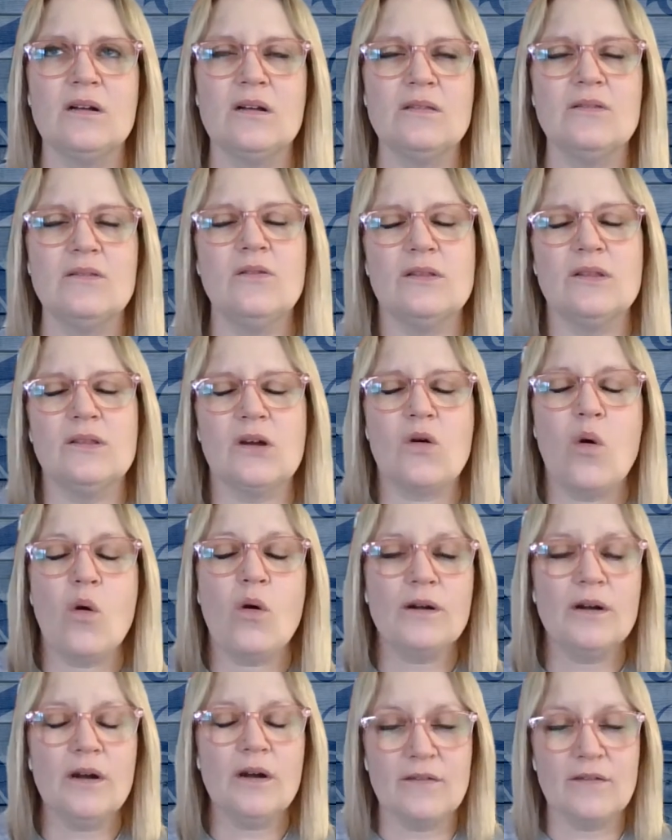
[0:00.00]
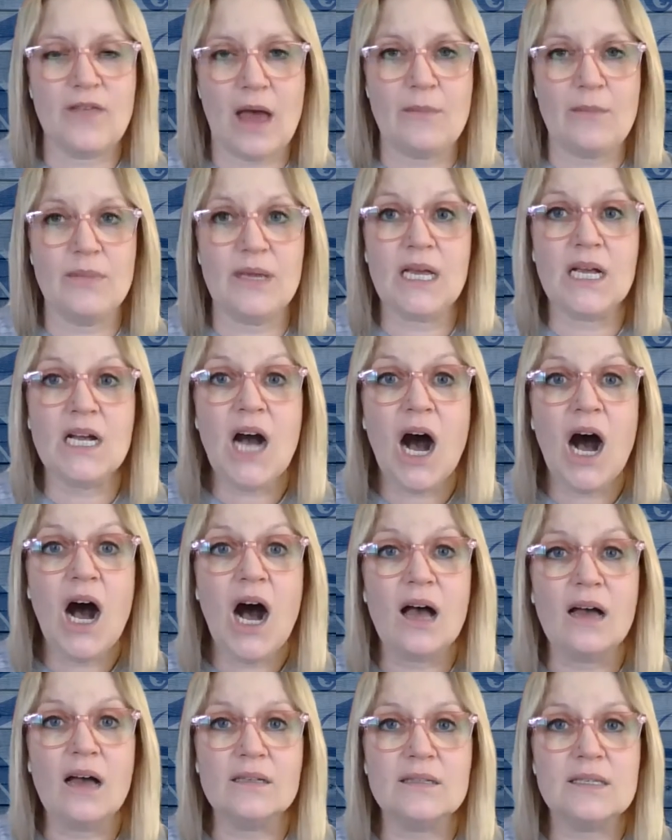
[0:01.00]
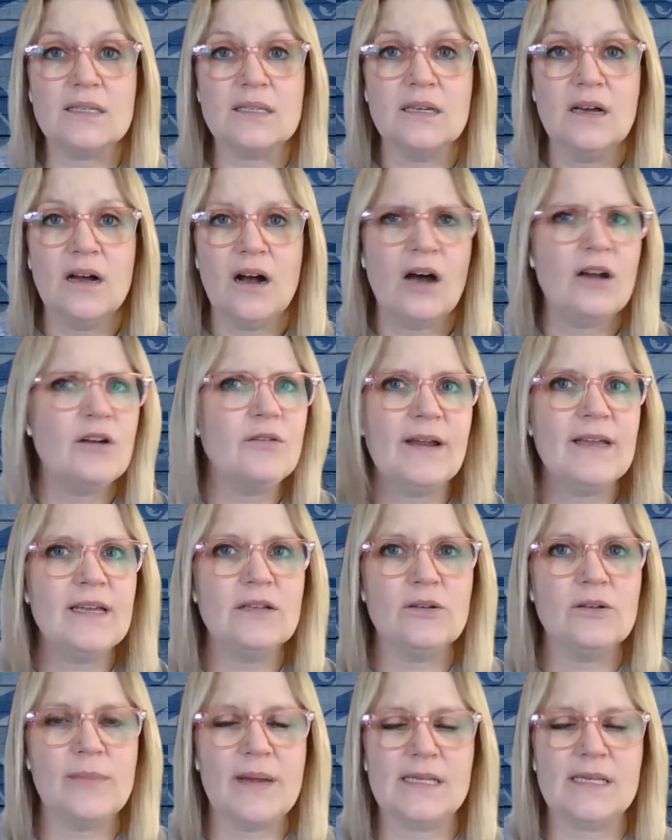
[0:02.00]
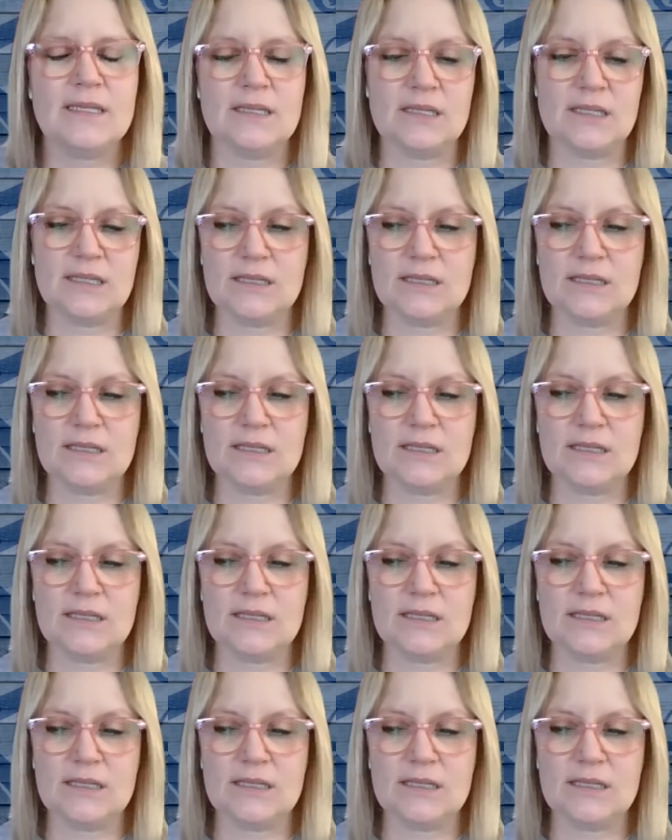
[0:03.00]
the corner of that being cut on a regular basis.